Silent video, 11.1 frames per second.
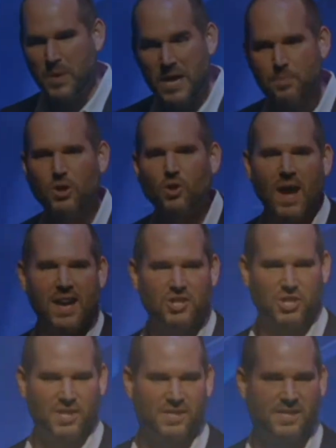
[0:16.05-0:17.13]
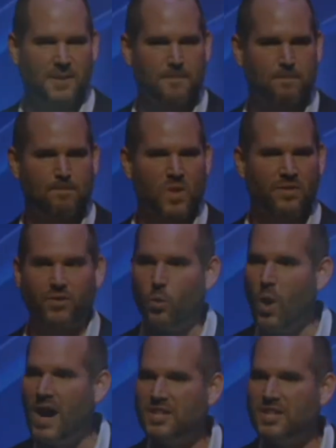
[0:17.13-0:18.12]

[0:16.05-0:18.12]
a free assessment where you can measure your